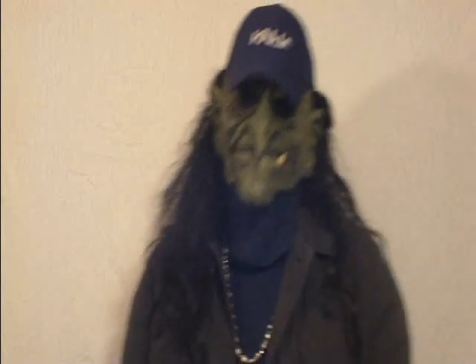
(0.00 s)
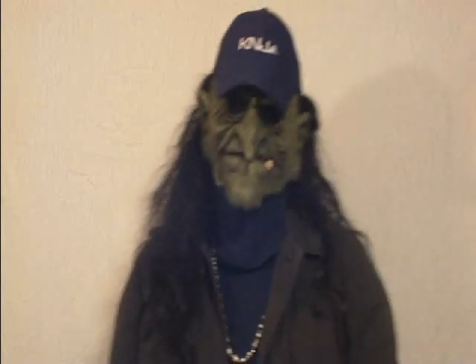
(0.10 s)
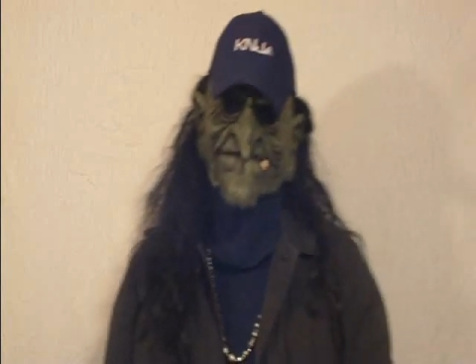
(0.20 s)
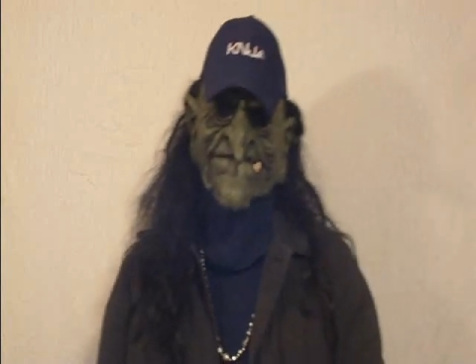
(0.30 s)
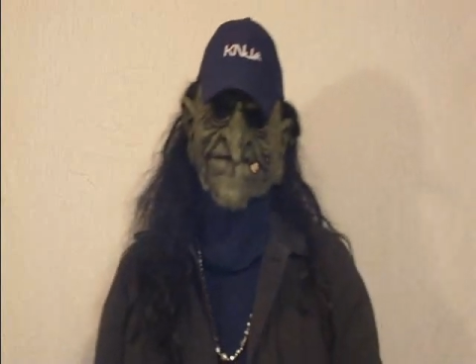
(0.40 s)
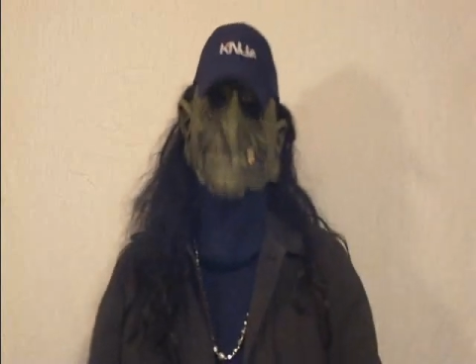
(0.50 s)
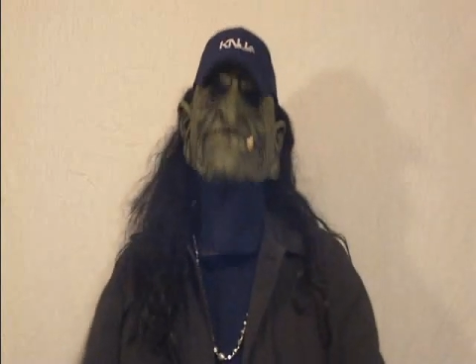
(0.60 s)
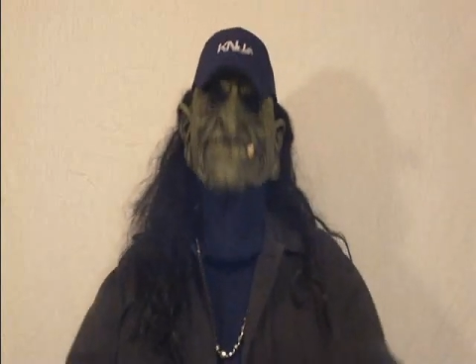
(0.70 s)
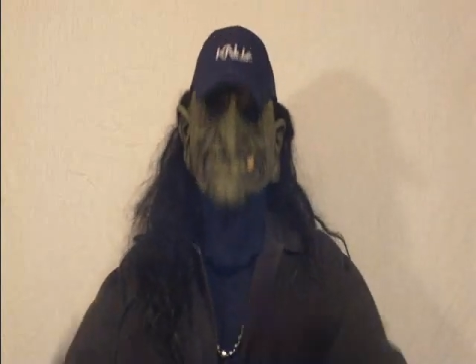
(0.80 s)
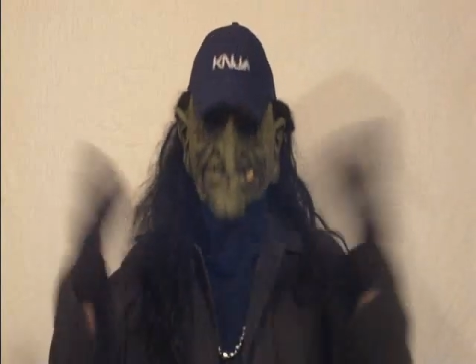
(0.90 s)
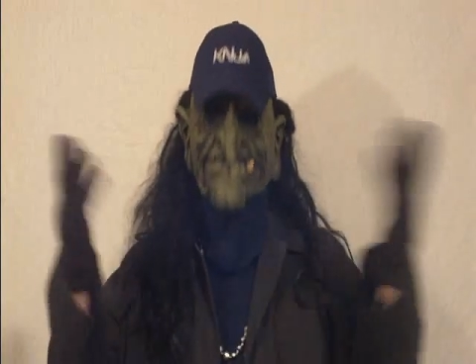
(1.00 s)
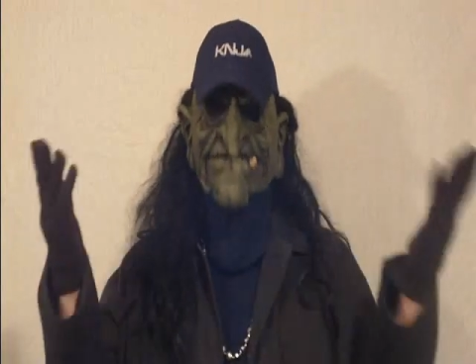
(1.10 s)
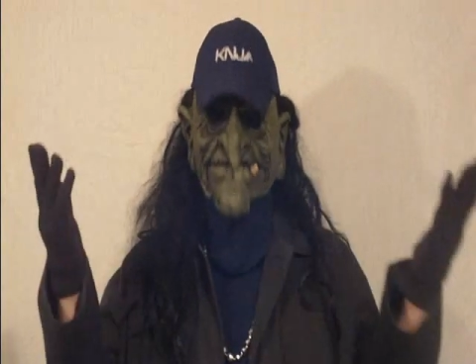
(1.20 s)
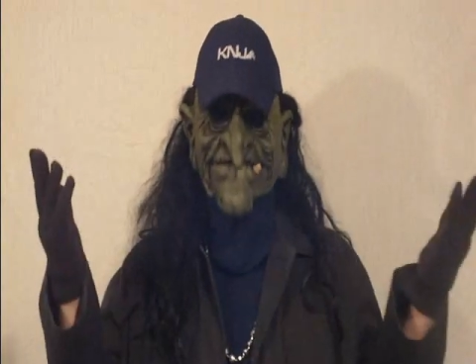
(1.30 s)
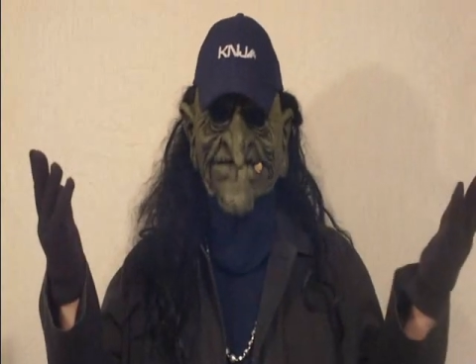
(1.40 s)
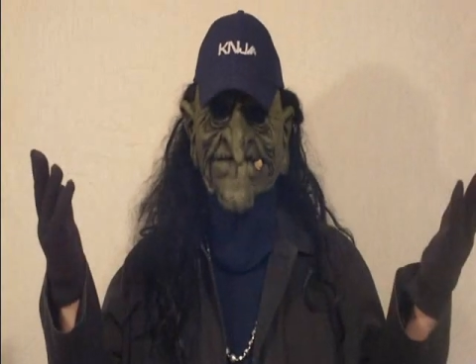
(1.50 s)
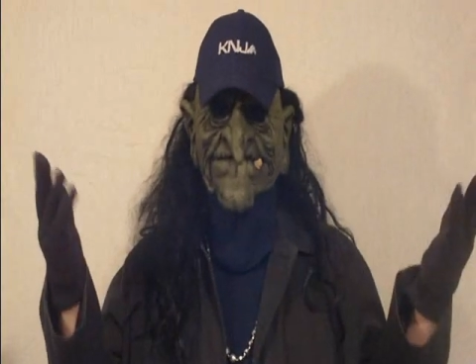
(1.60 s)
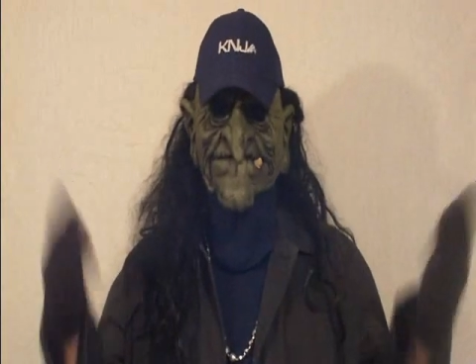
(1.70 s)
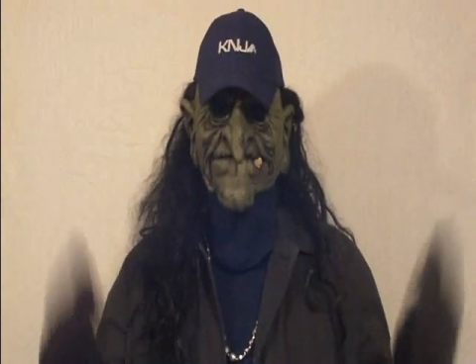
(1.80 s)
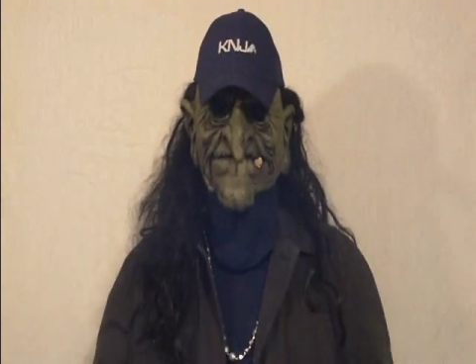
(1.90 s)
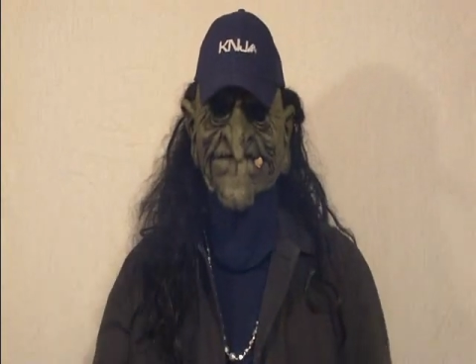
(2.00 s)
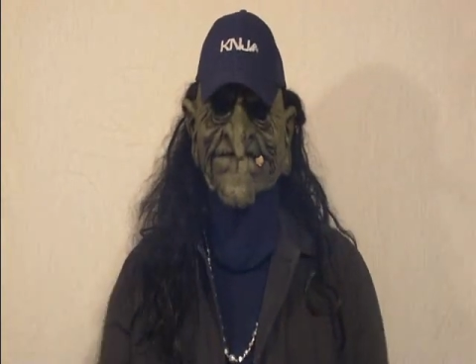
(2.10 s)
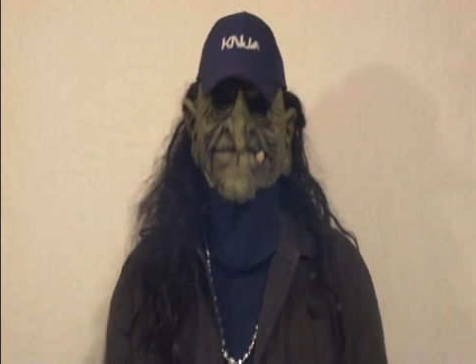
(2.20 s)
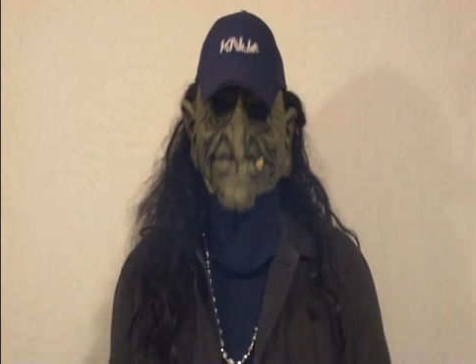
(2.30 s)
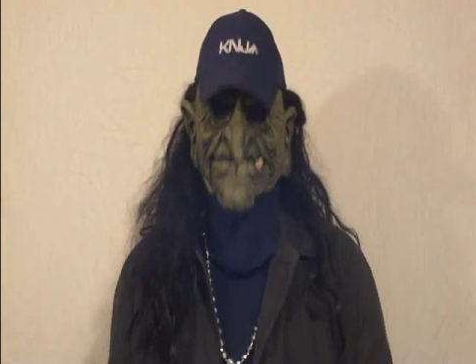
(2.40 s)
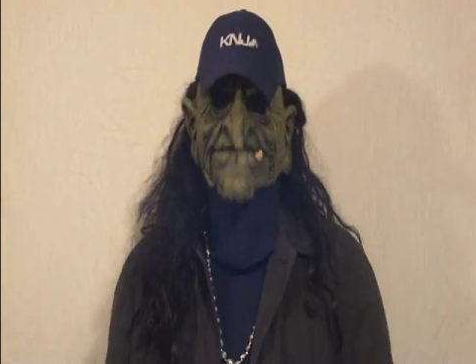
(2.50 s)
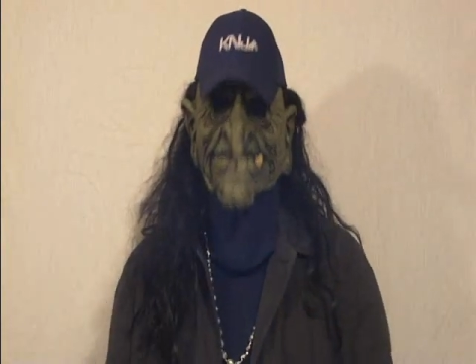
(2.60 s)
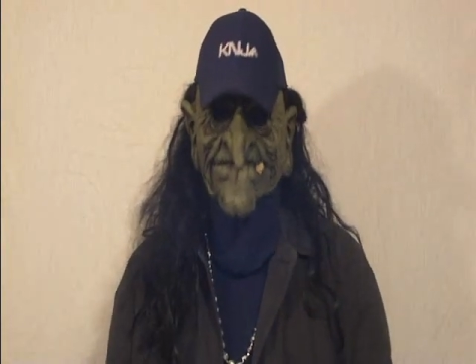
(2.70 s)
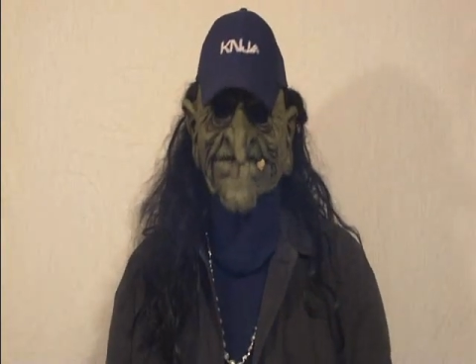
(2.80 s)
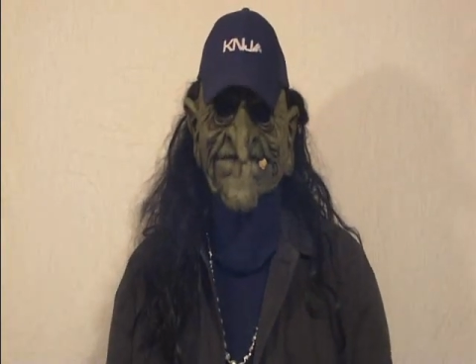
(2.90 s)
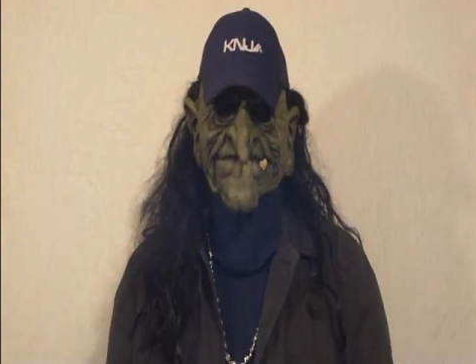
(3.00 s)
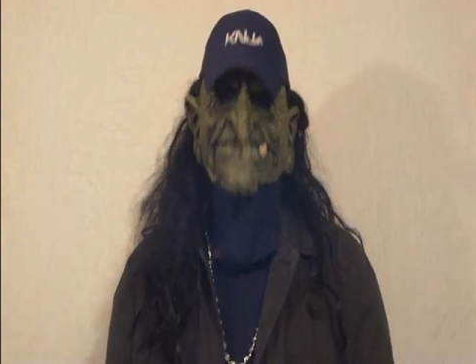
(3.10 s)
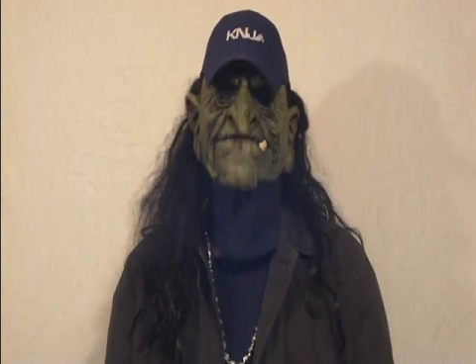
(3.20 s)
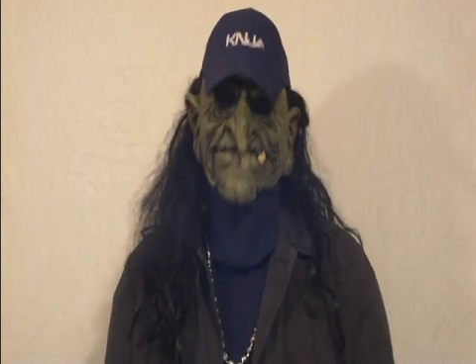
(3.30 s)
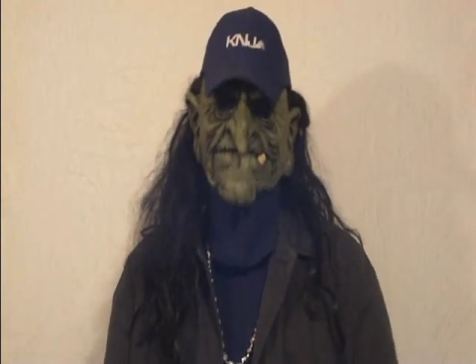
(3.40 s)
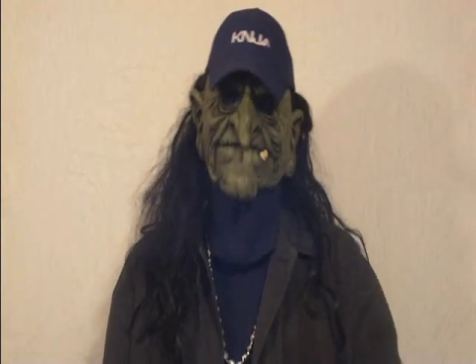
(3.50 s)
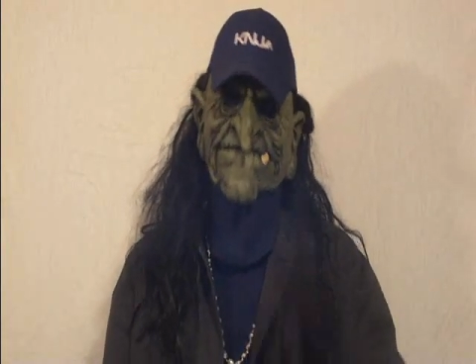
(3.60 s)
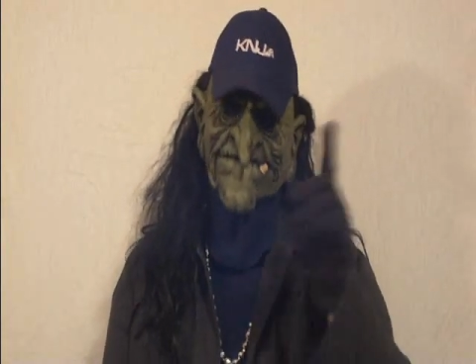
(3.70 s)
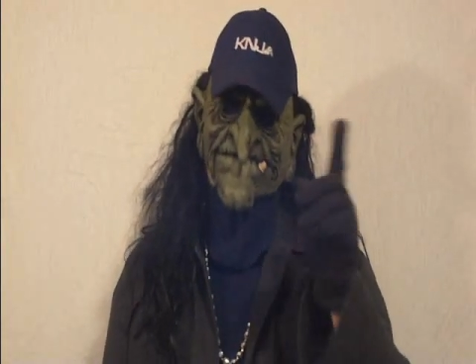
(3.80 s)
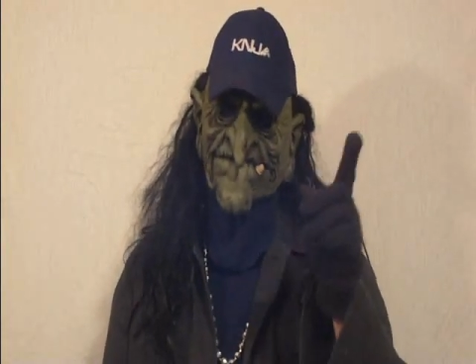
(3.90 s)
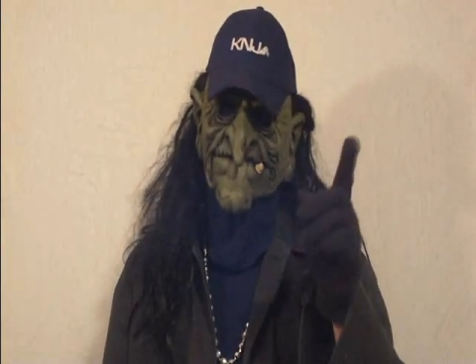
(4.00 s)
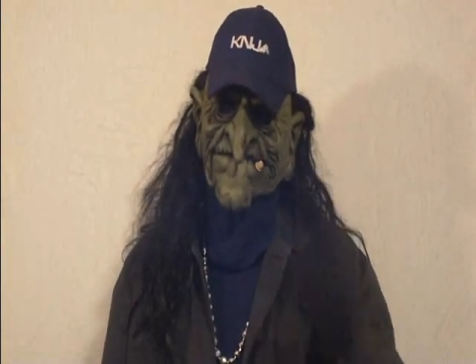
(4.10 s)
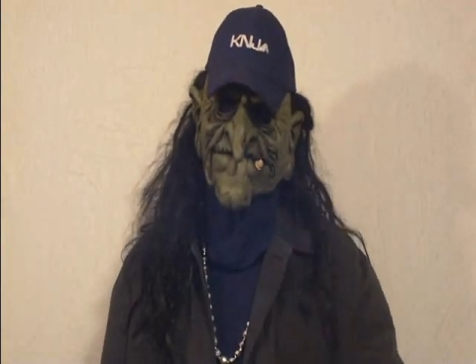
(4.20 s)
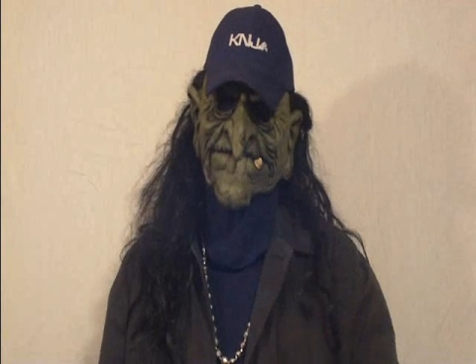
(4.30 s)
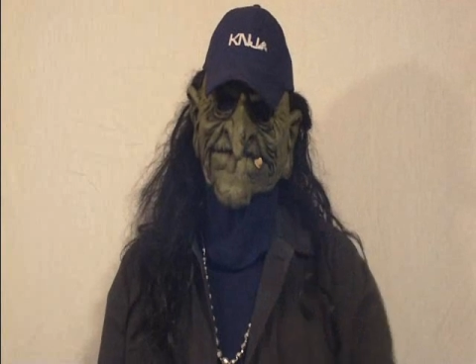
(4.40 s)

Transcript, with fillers: was, then he wouldn't suck. WWE, here's what you need to do.